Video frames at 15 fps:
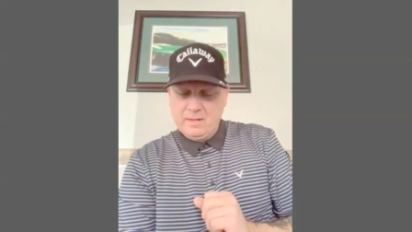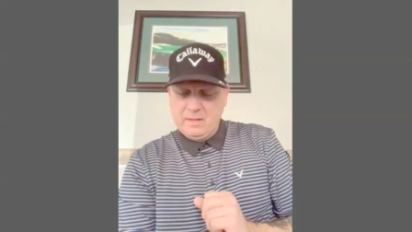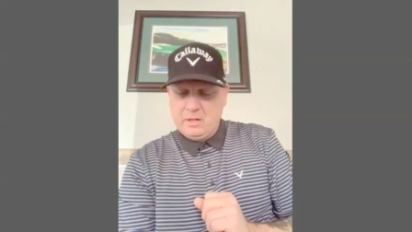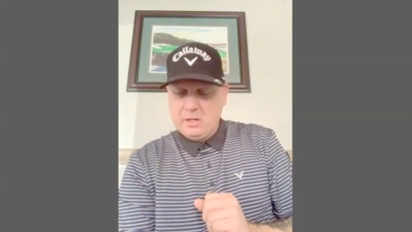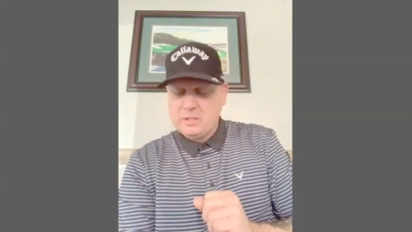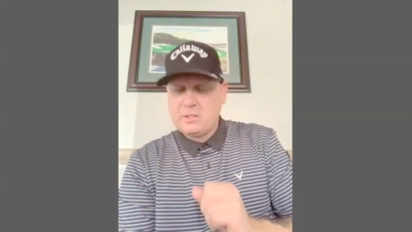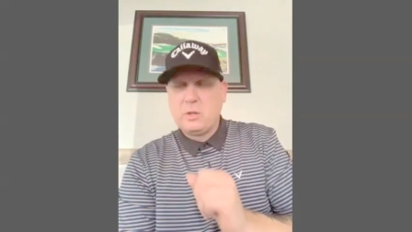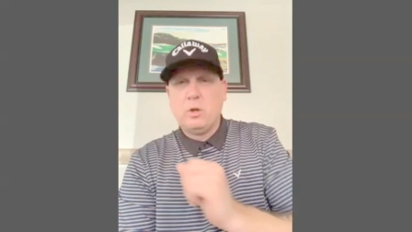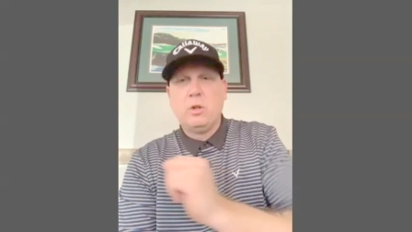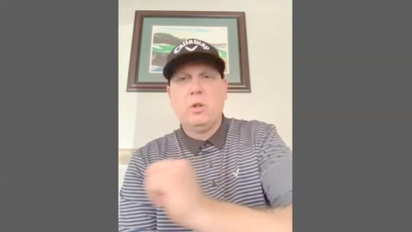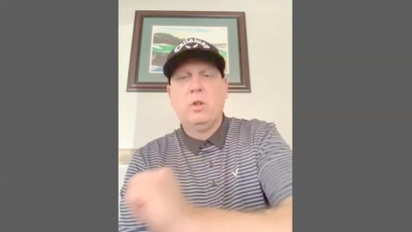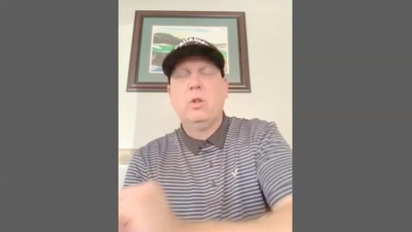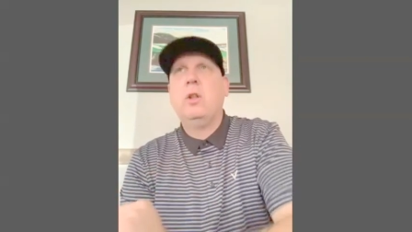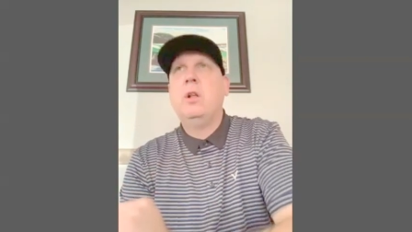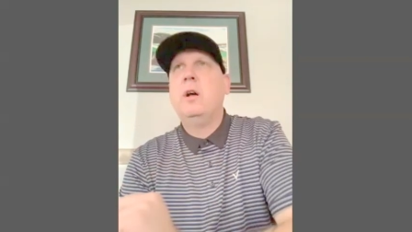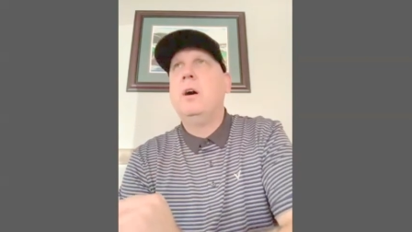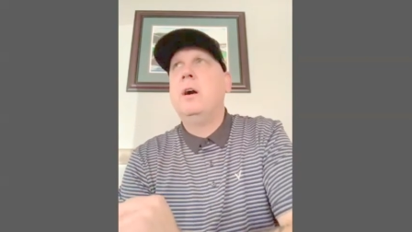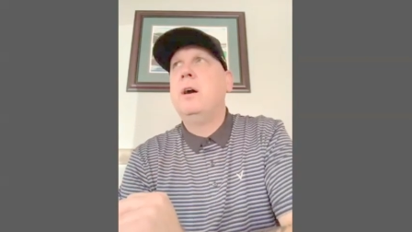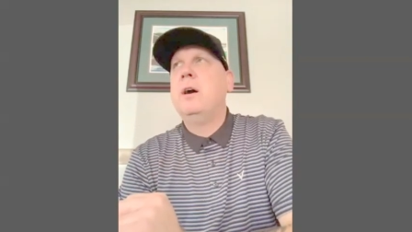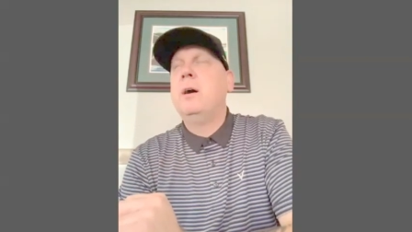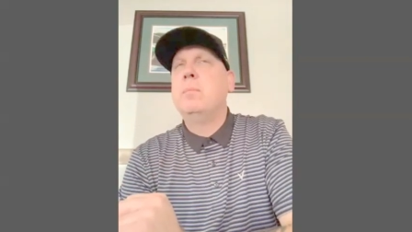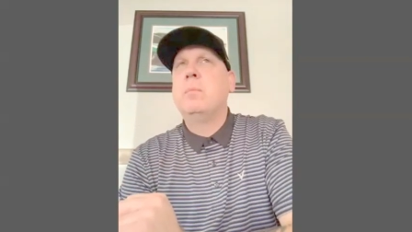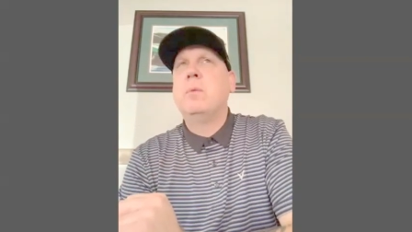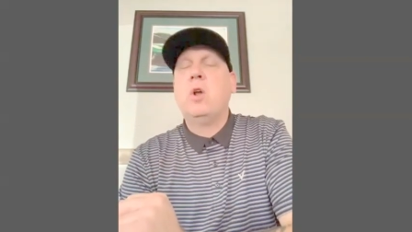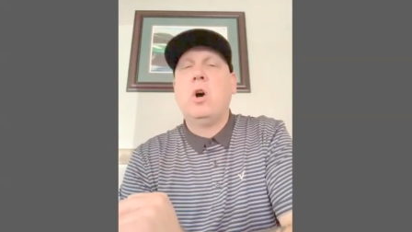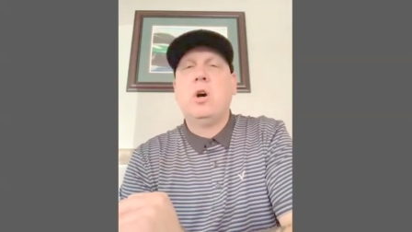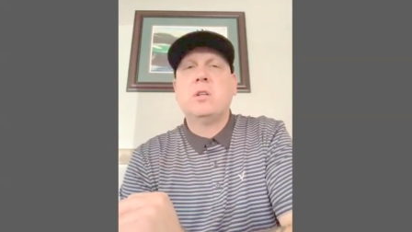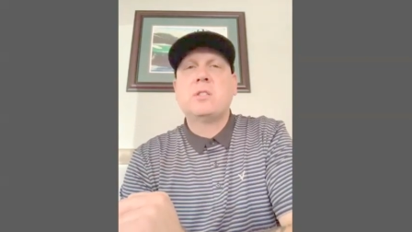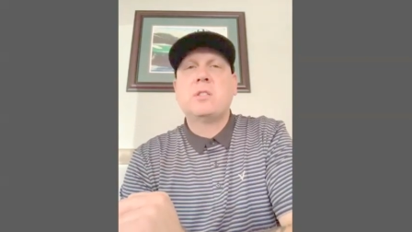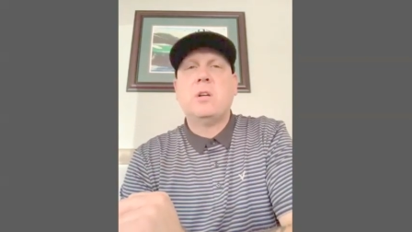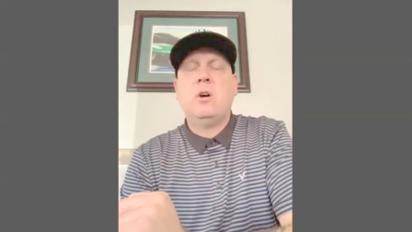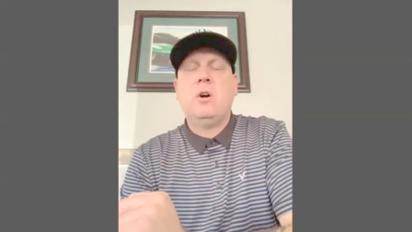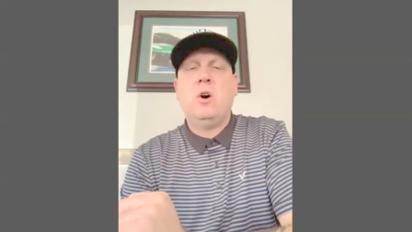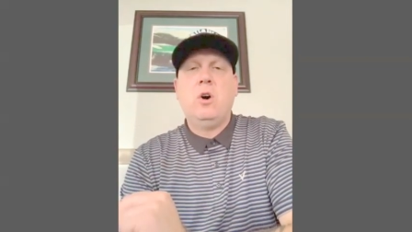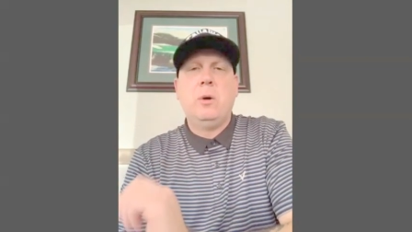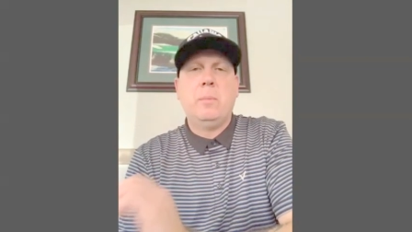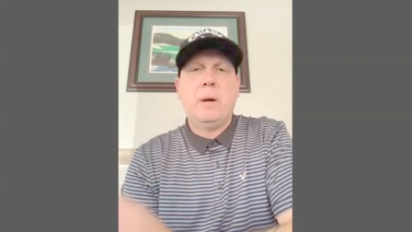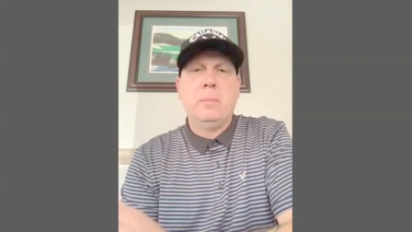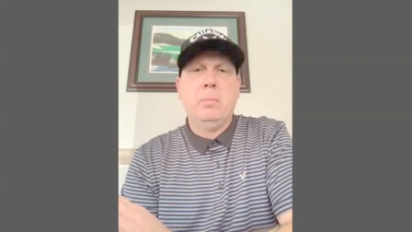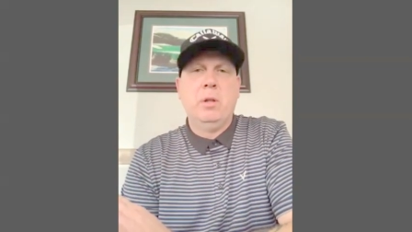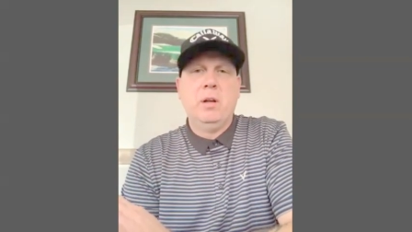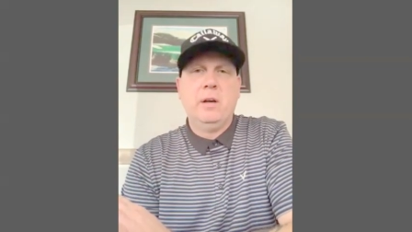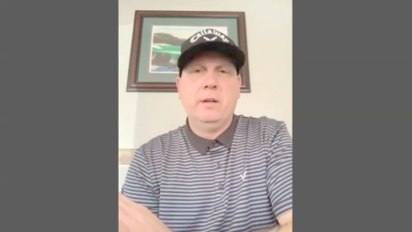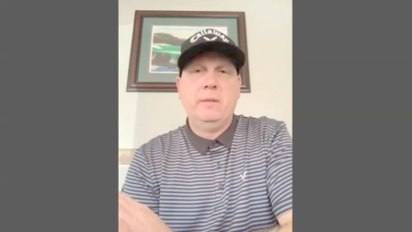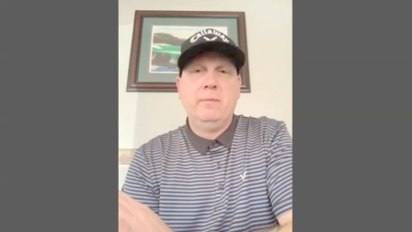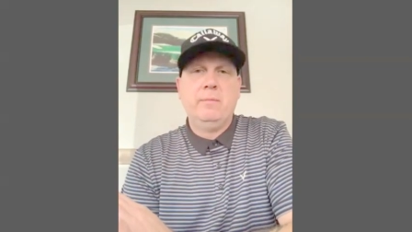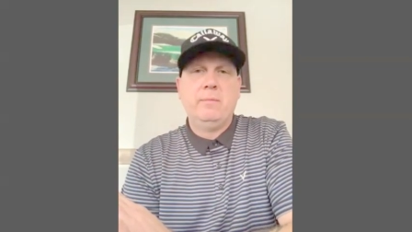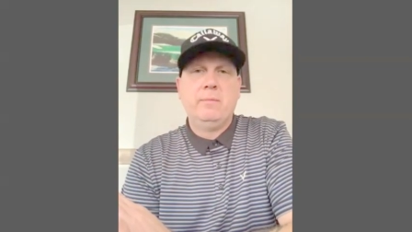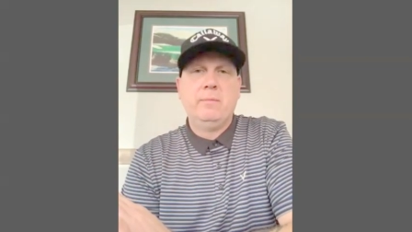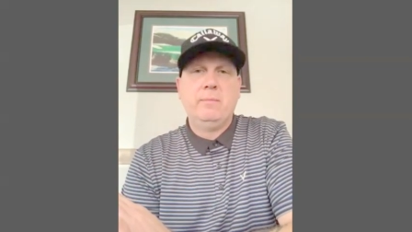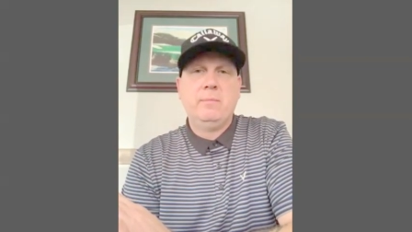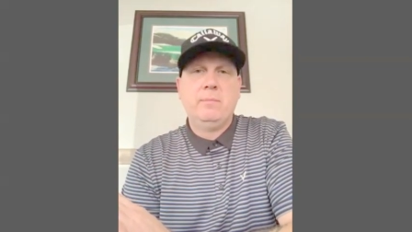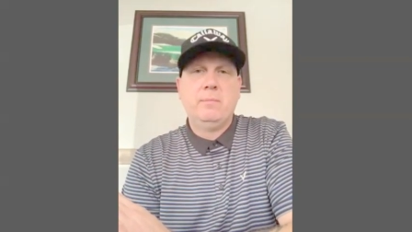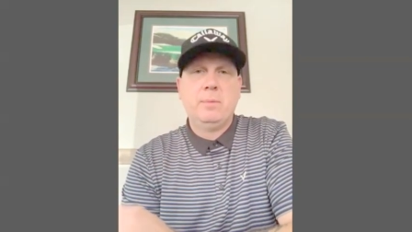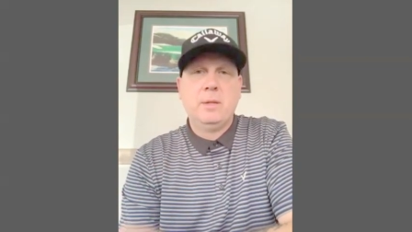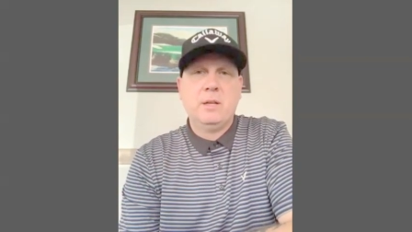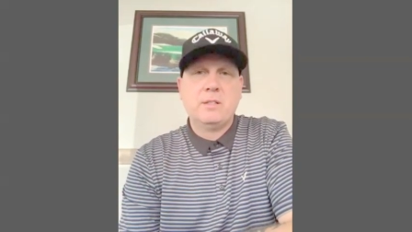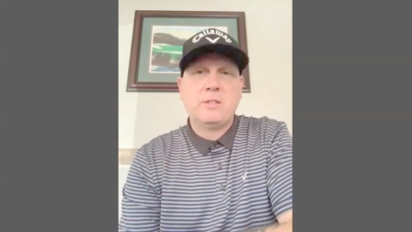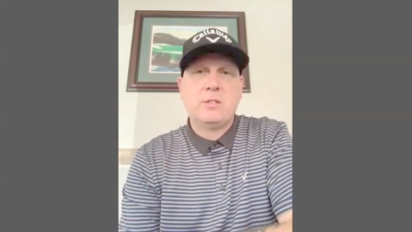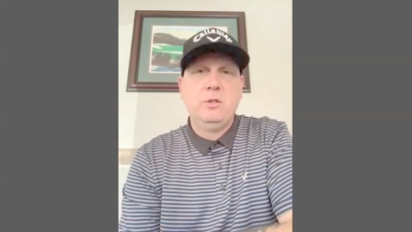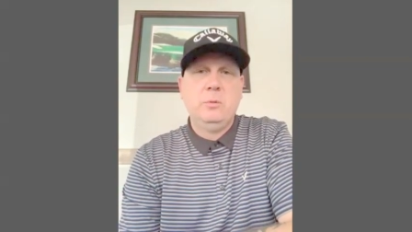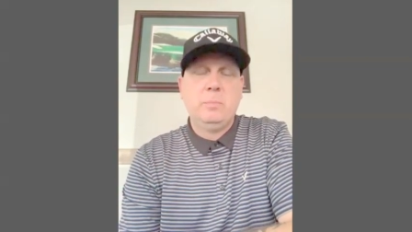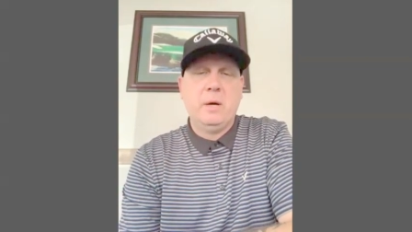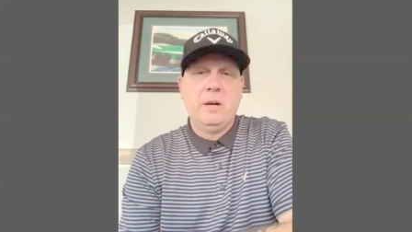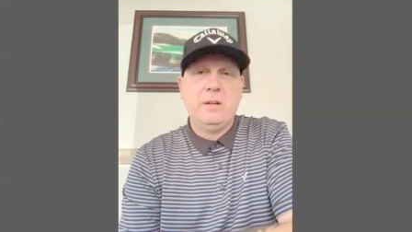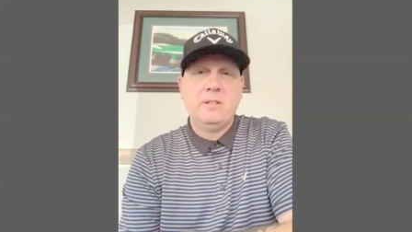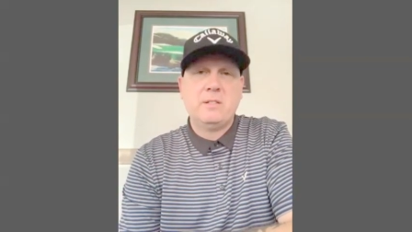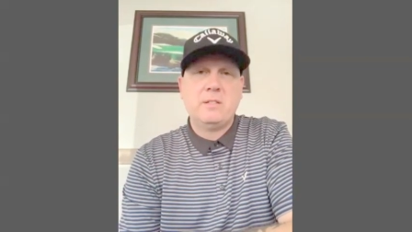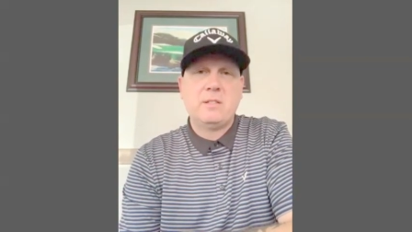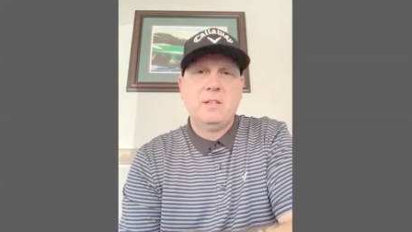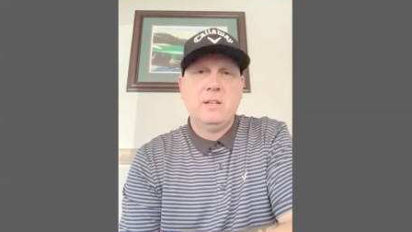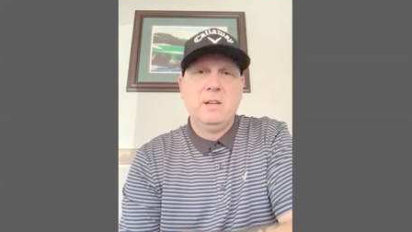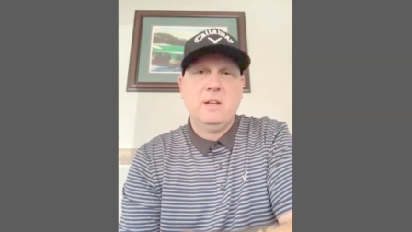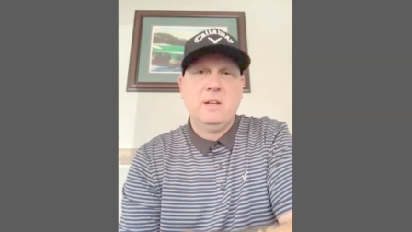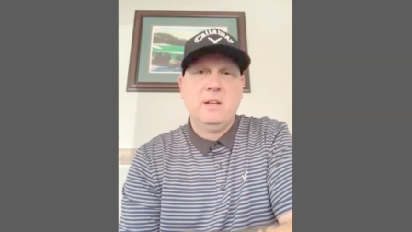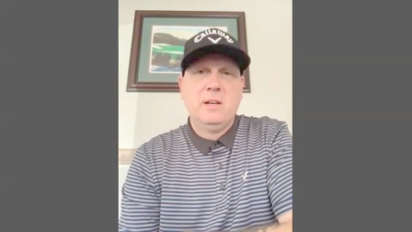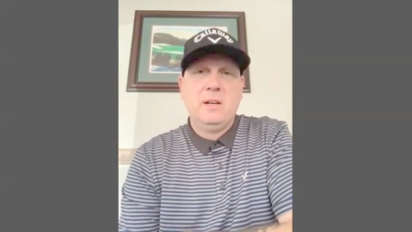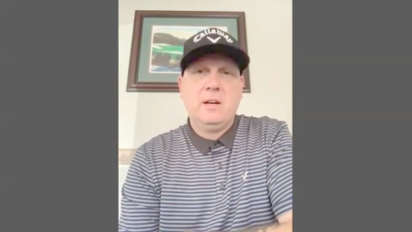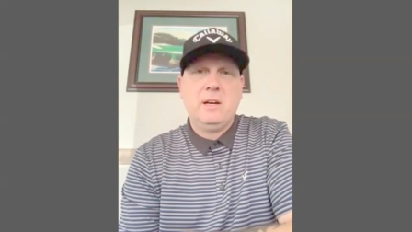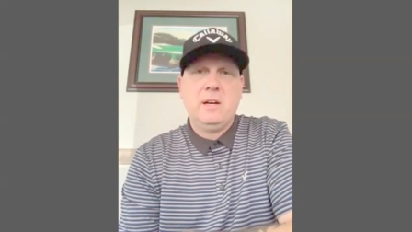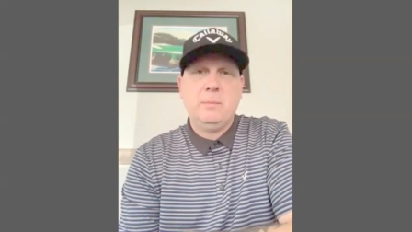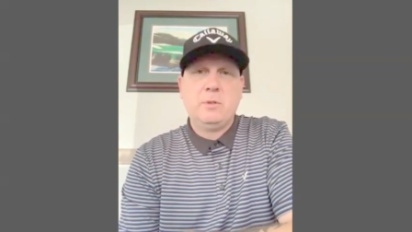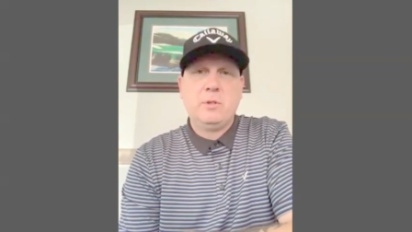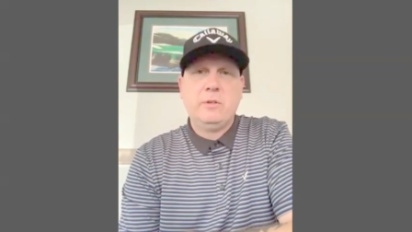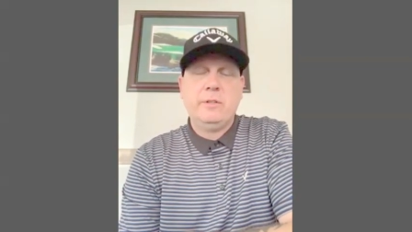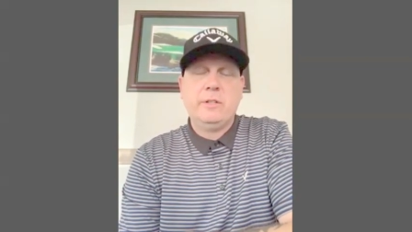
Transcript: also lost all my blood plus 2 pints during the